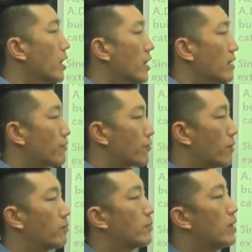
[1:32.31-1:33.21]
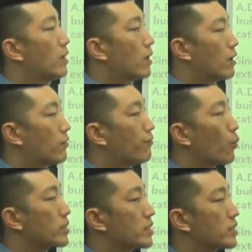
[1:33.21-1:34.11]
And from
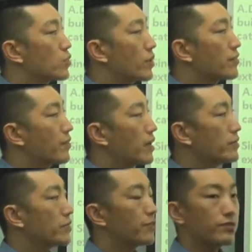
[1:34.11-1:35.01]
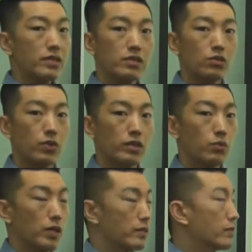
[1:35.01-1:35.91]
1425 to 1521